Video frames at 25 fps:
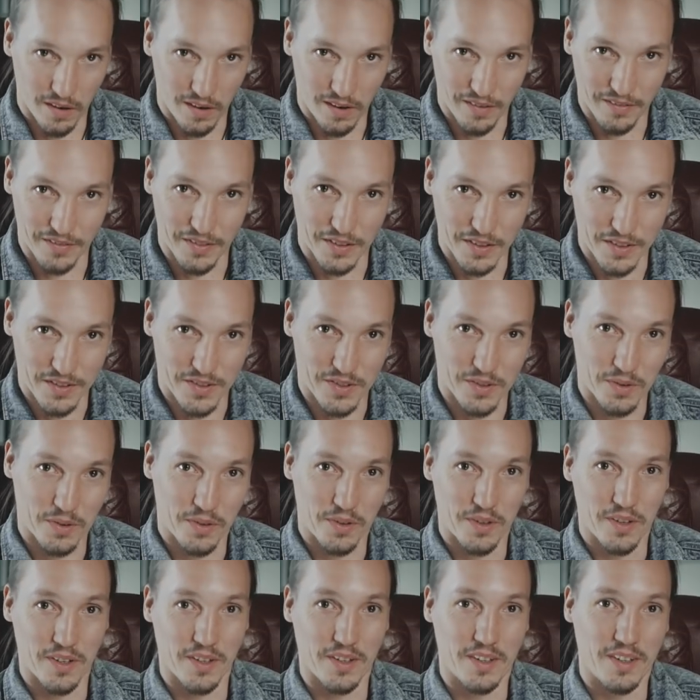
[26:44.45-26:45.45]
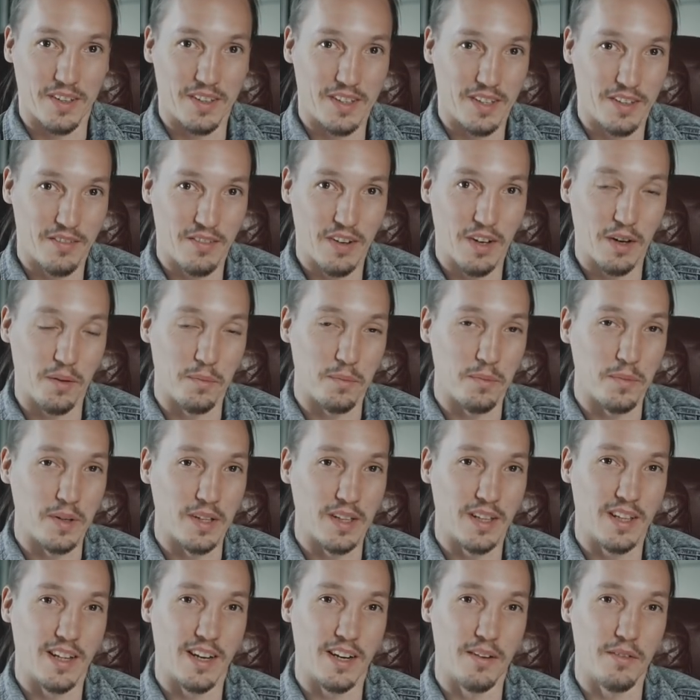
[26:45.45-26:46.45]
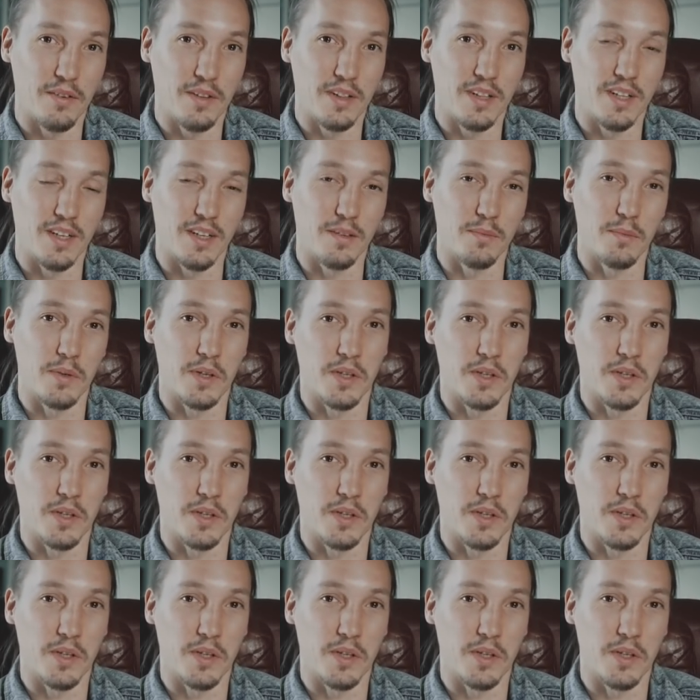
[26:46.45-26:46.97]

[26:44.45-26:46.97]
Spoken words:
of the story development and everything,